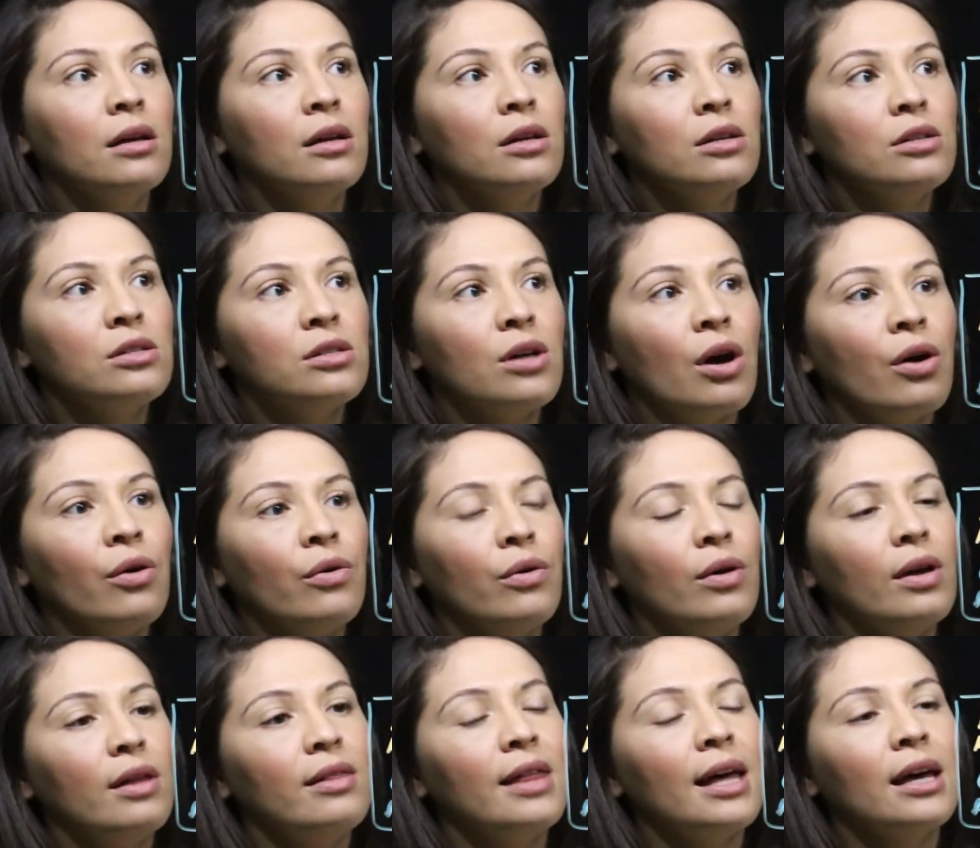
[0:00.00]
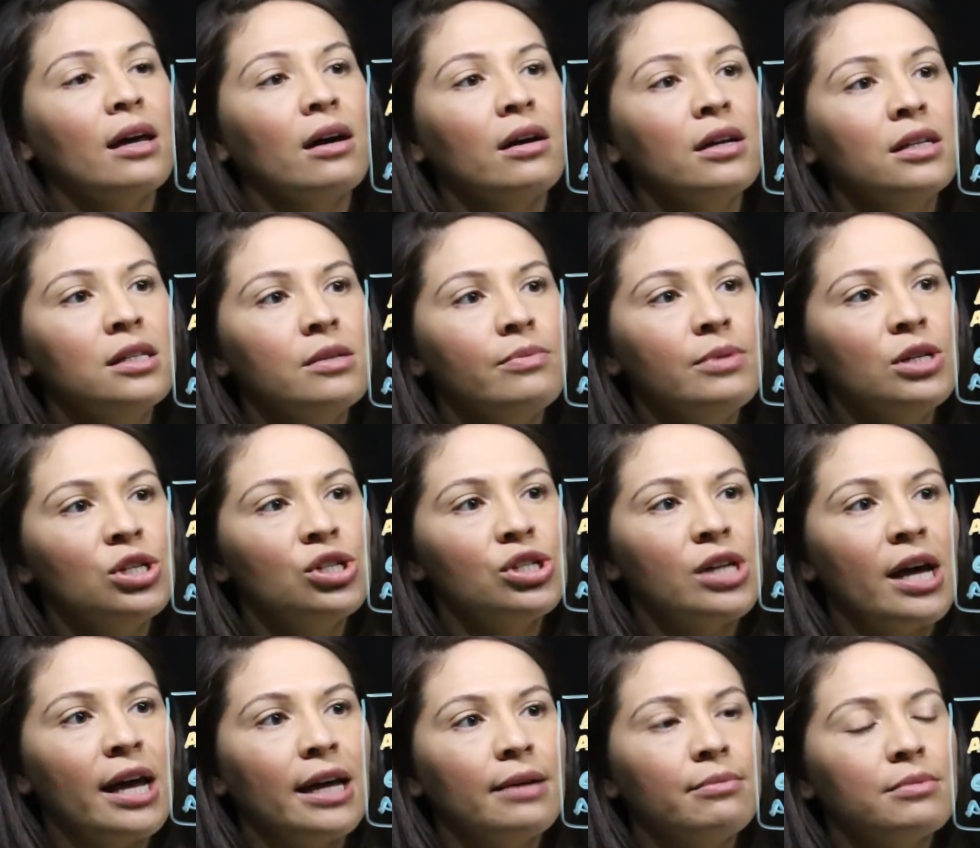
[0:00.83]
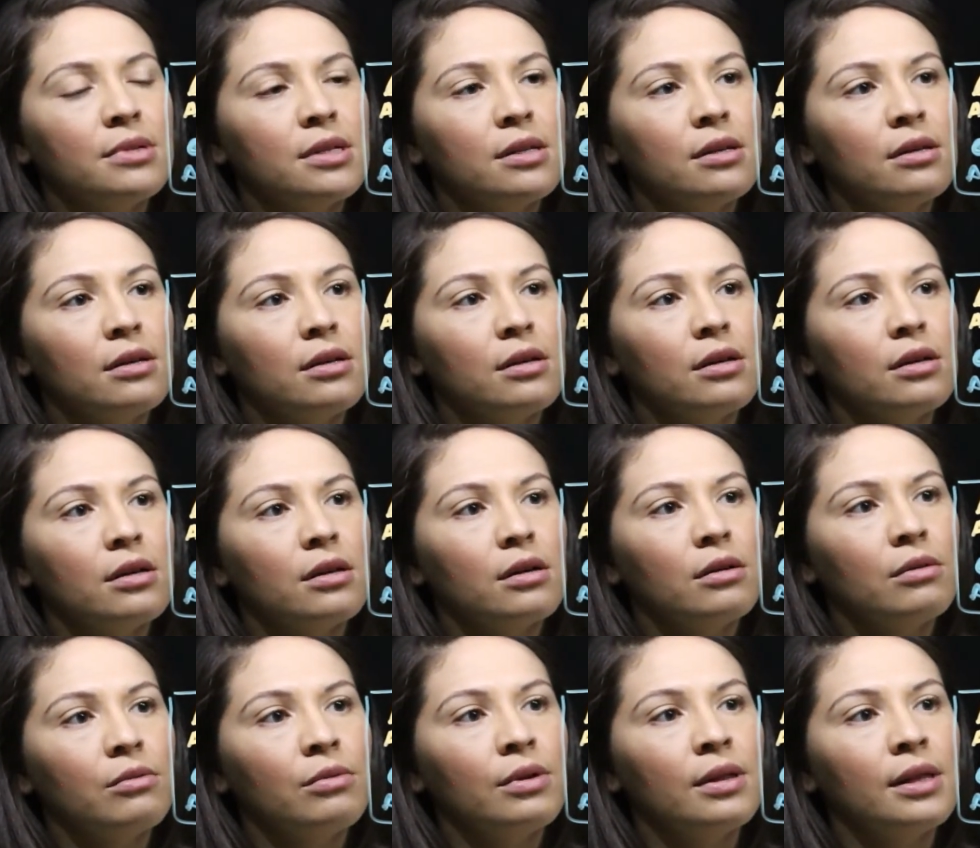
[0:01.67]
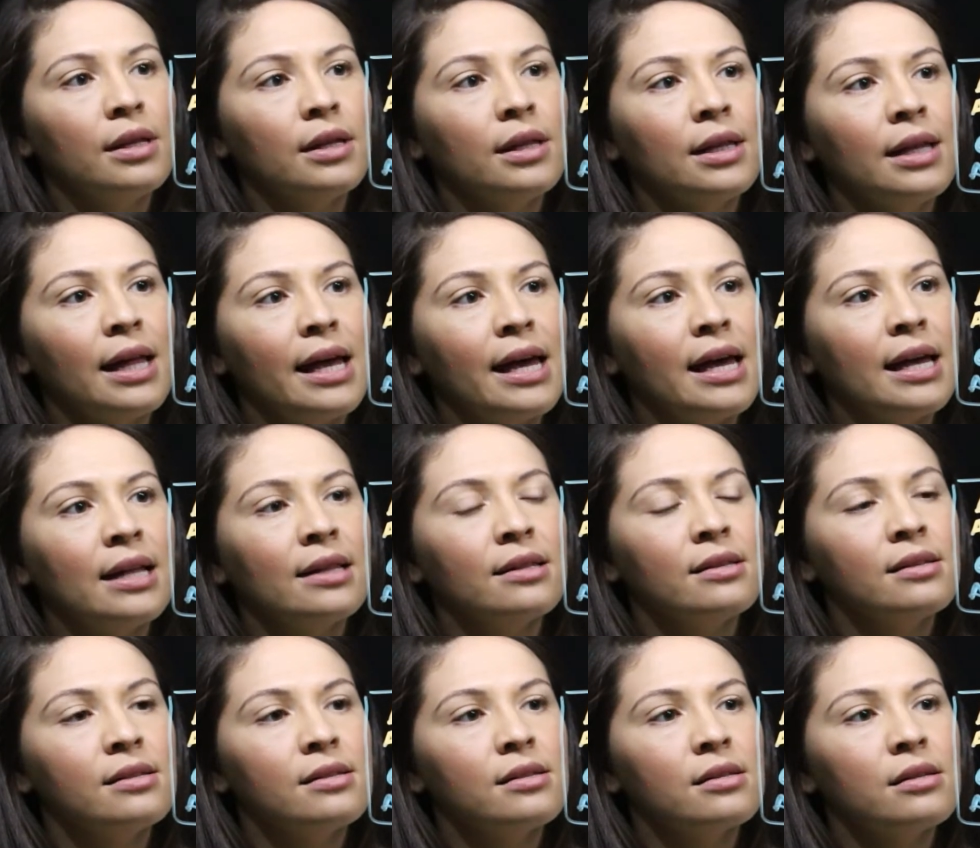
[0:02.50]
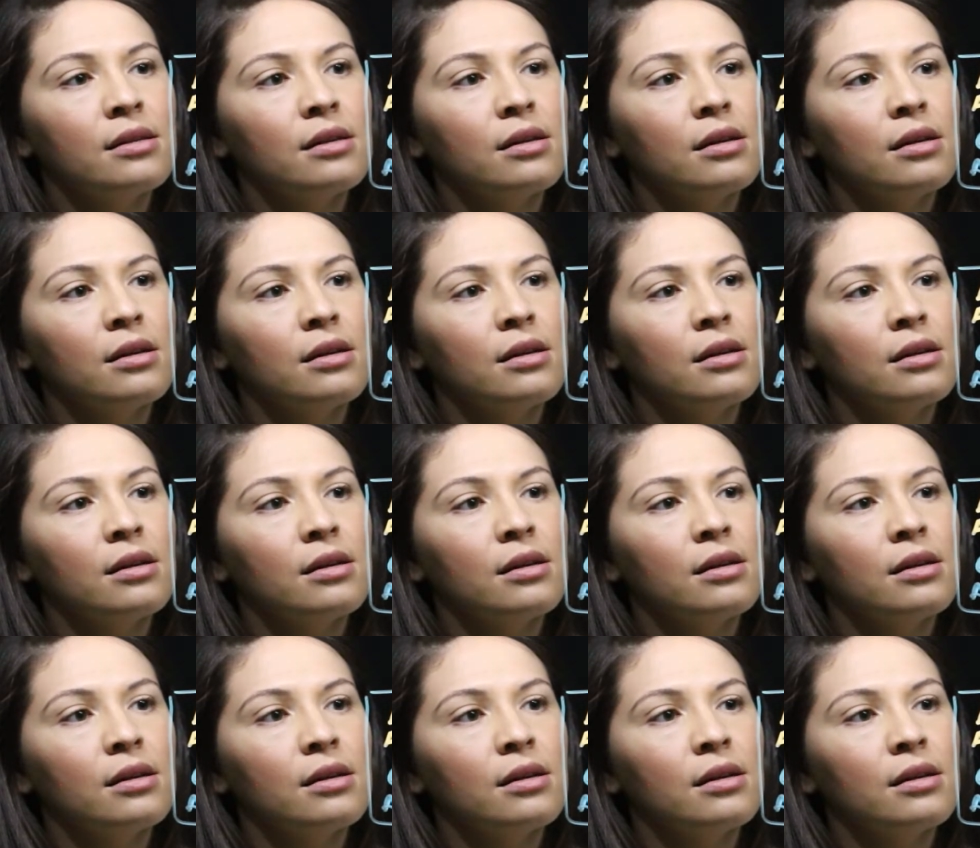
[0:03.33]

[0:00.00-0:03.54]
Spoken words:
So they're going to be shaped with little ends